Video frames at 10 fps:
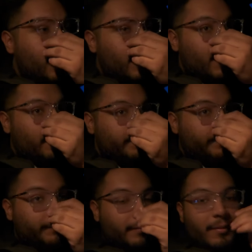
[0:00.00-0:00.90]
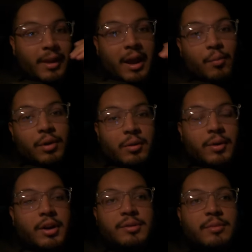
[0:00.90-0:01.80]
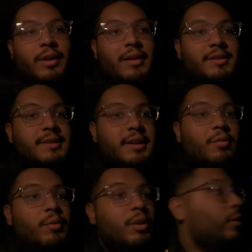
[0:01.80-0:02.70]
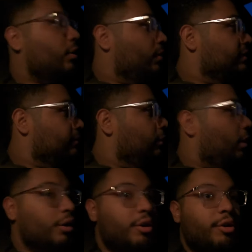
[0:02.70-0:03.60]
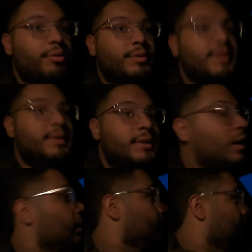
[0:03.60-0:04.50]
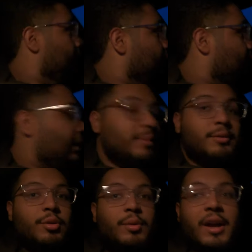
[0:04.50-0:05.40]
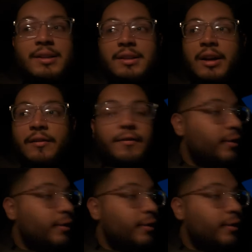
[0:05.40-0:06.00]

Um, I really want to do some rallies this year. Really want to go on some longer cruises. Maybe do like some two day stuff